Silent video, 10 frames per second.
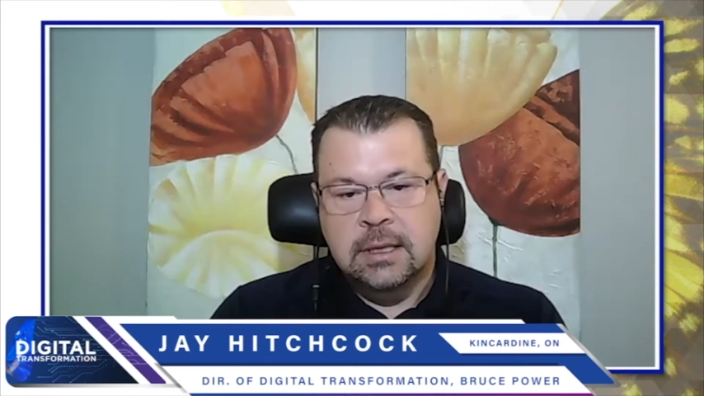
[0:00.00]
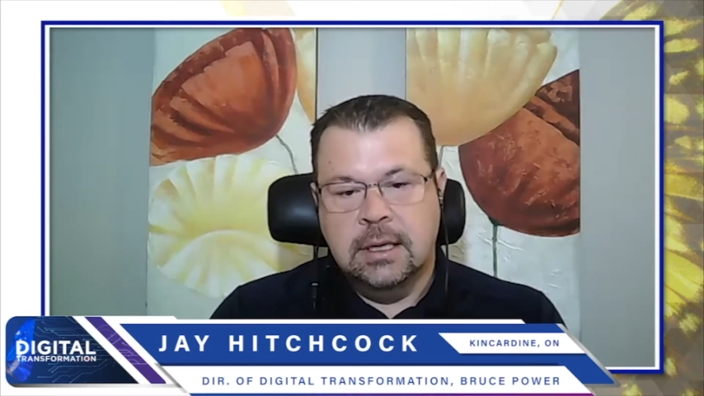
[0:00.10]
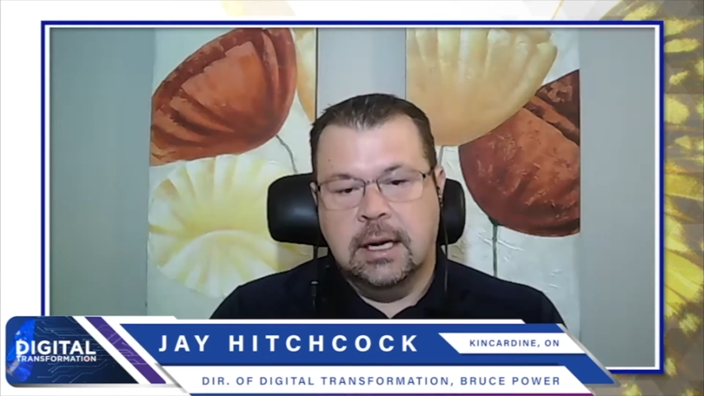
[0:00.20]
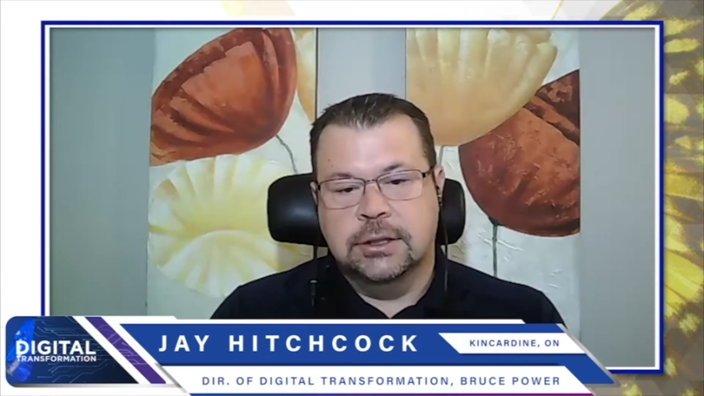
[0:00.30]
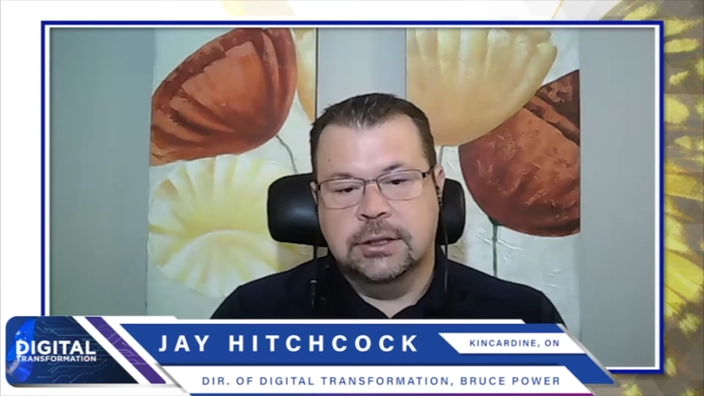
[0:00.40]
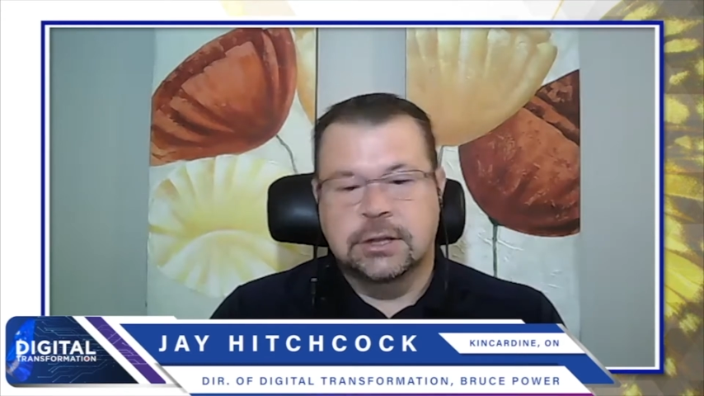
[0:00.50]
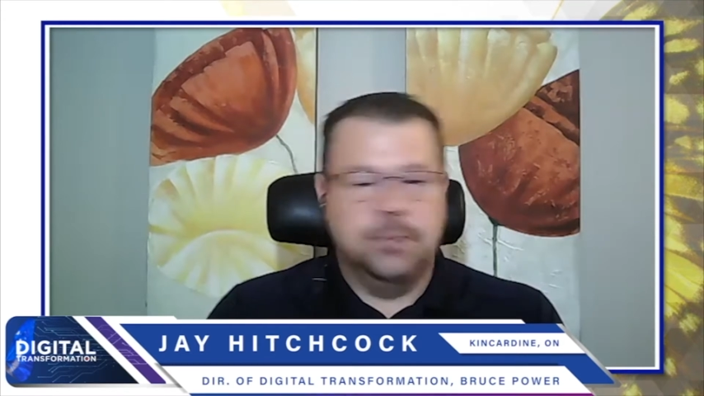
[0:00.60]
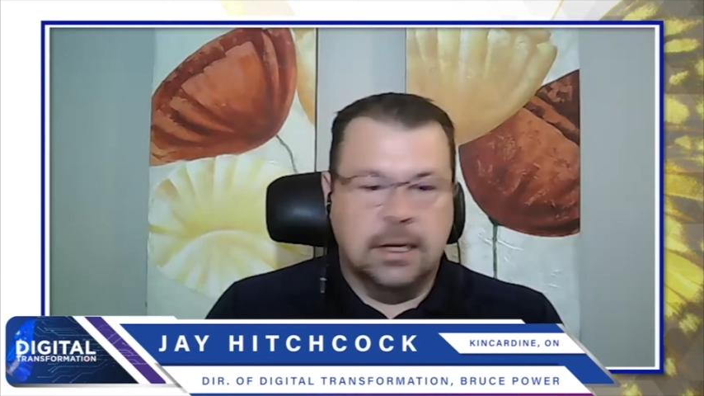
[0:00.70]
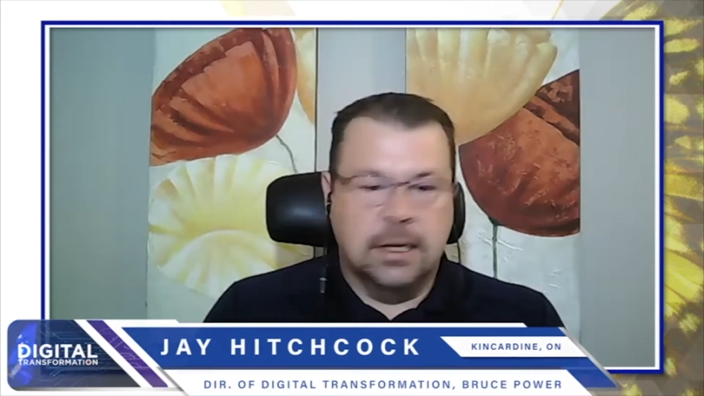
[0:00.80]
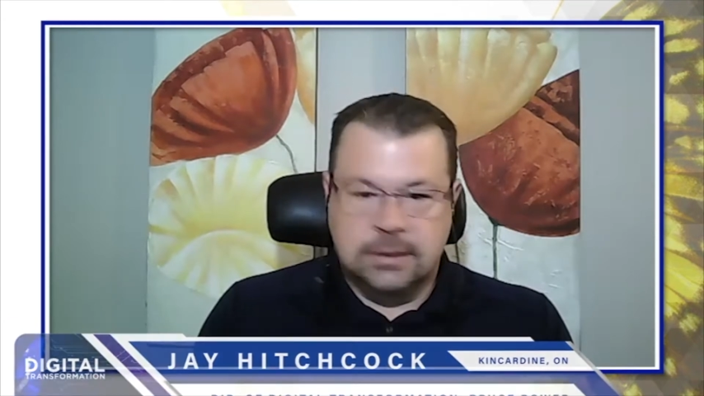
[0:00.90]
Uh,
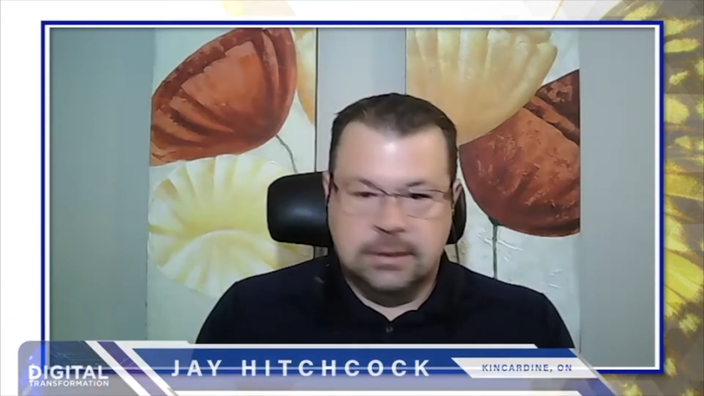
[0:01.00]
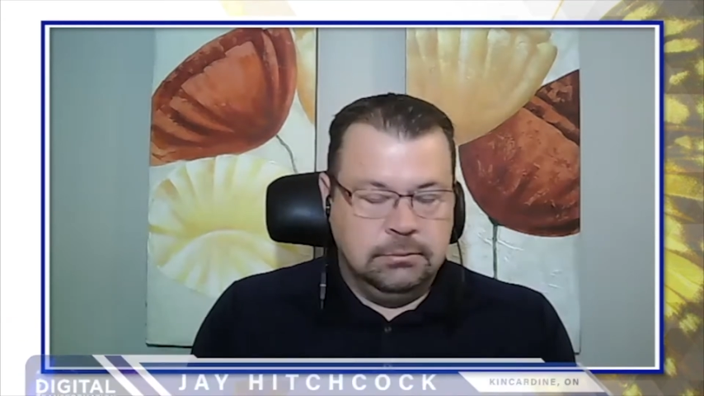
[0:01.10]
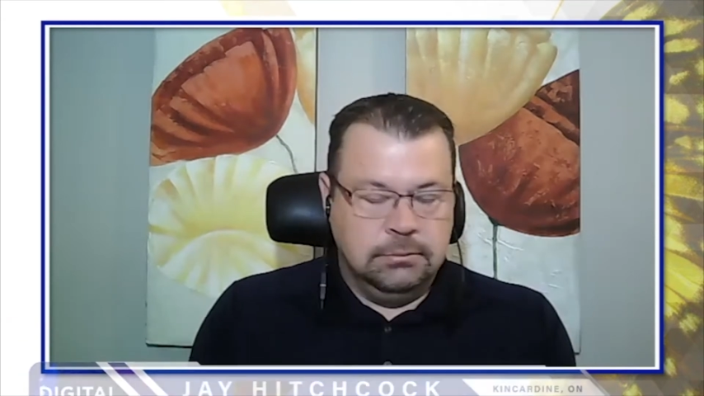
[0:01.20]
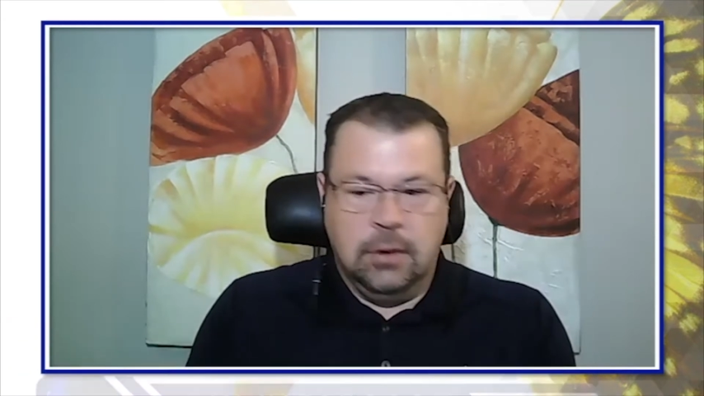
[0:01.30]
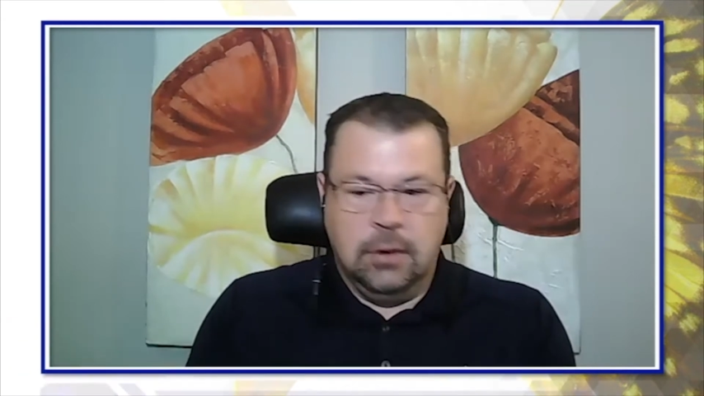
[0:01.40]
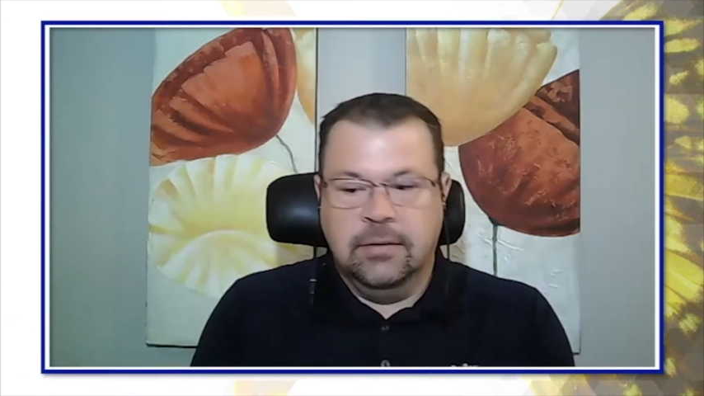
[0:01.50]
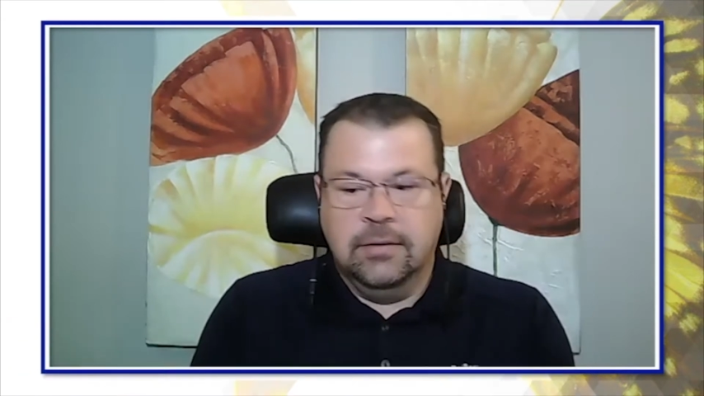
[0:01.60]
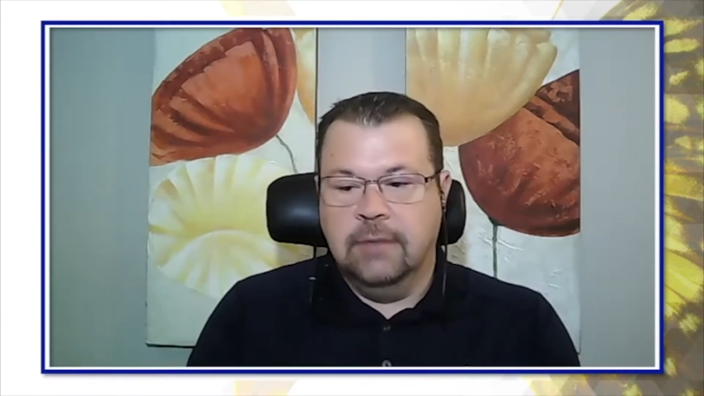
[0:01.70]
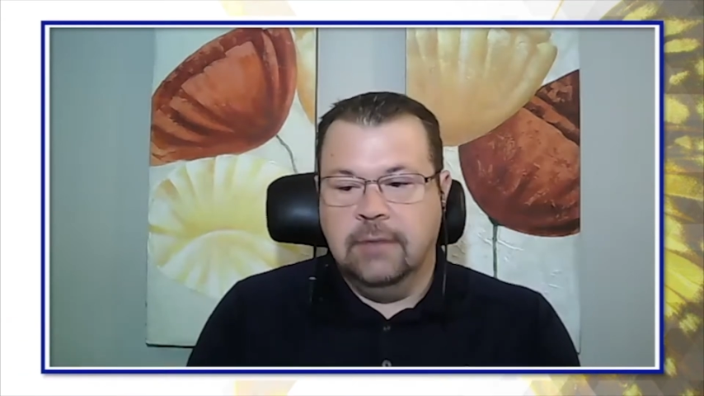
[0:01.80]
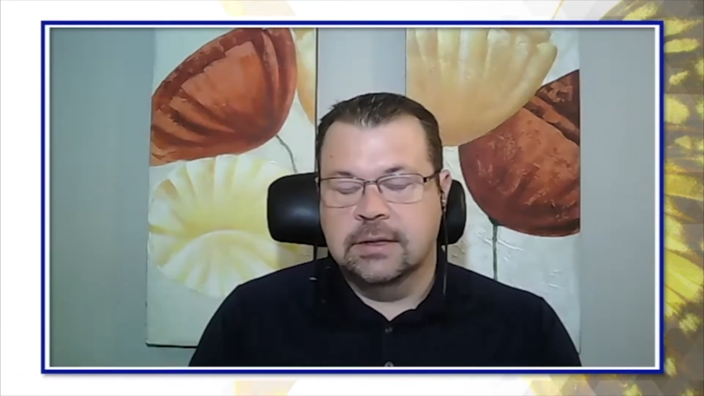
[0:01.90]
just because you know if
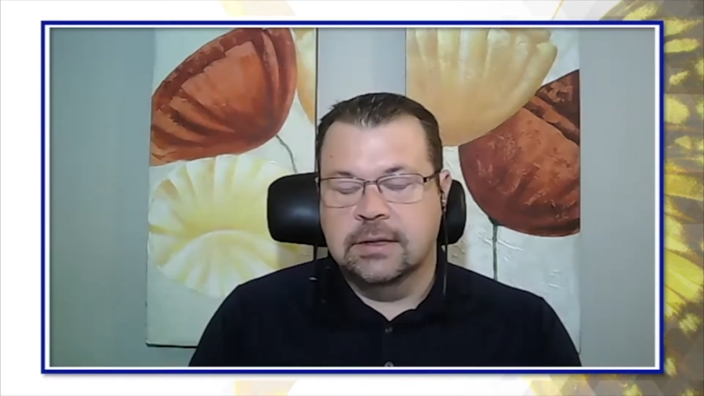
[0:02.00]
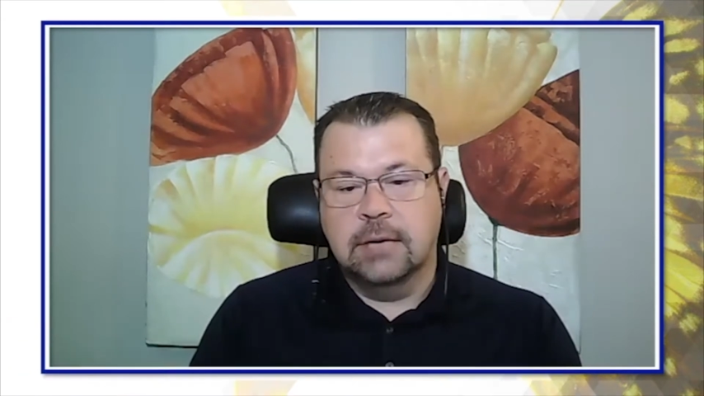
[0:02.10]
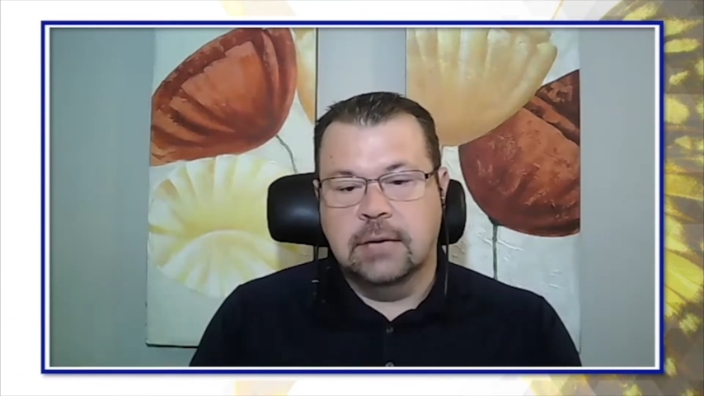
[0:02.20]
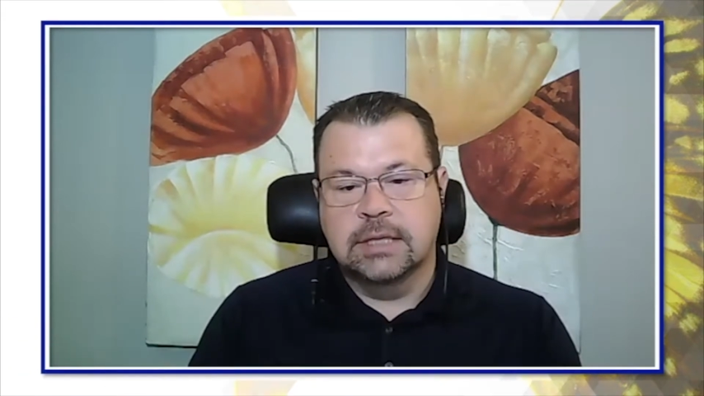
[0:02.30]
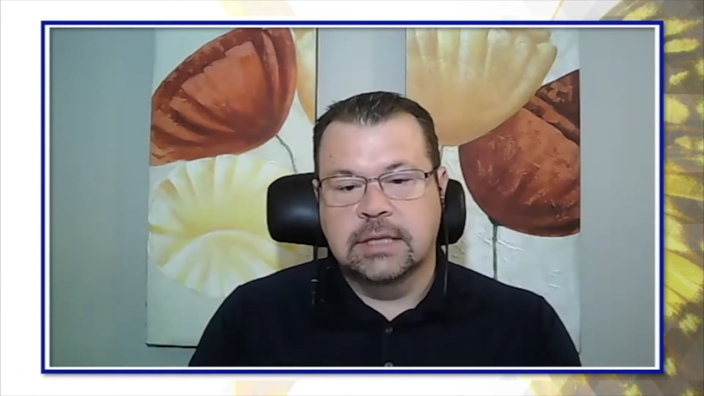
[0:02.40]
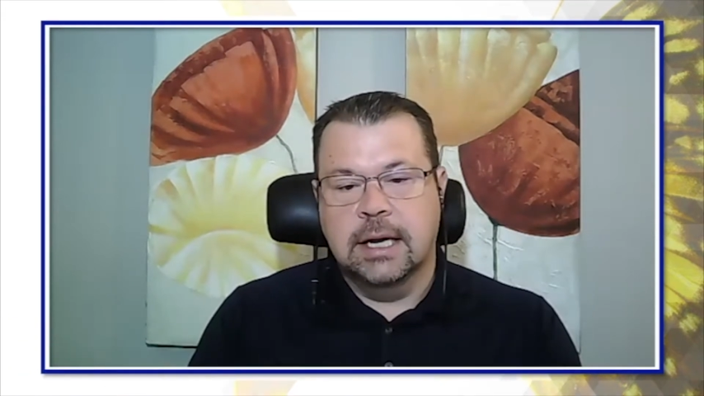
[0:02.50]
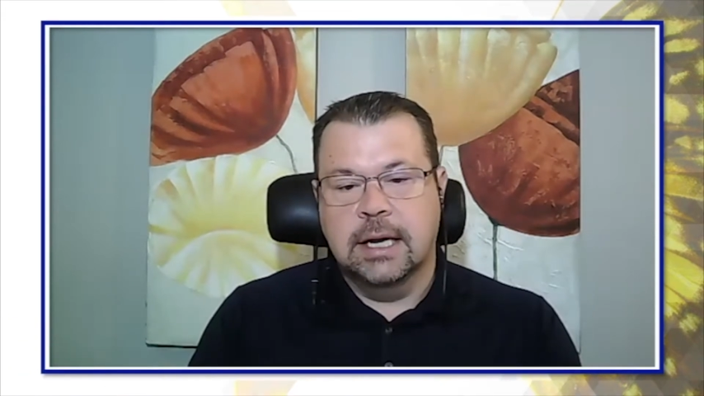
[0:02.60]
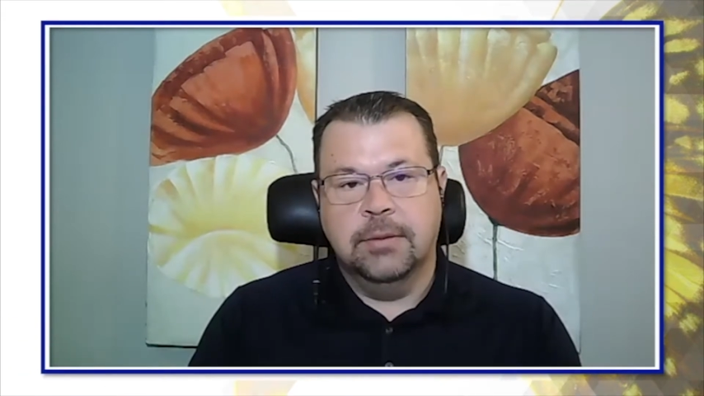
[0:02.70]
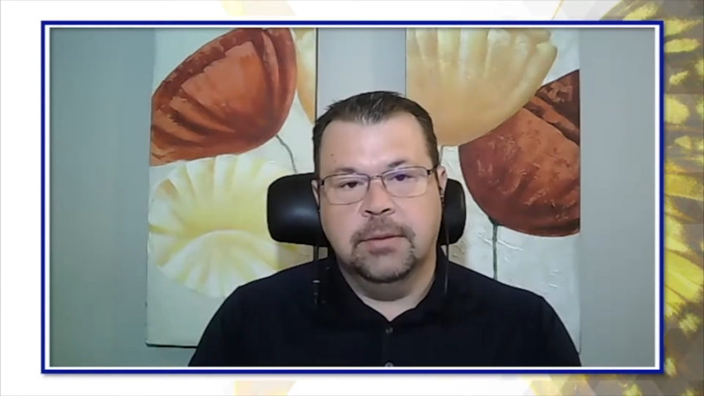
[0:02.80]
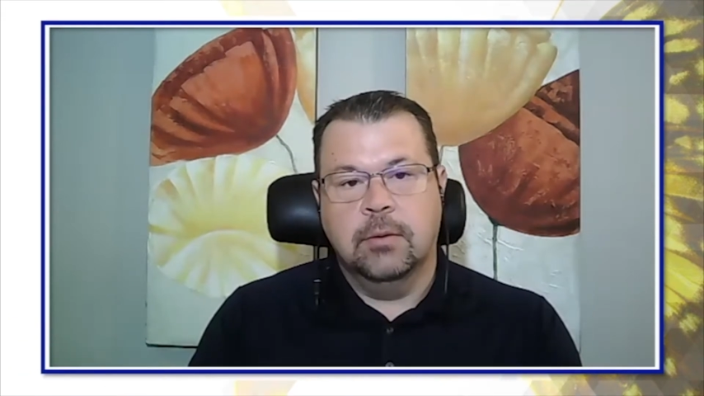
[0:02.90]
the if the site was laid up,